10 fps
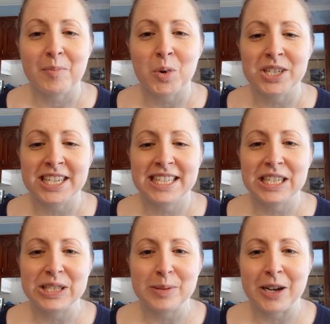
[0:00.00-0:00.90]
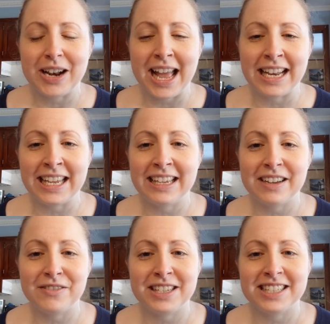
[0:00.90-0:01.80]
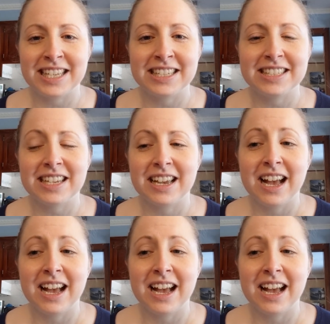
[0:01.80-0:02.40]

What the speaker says: more details about any of these things,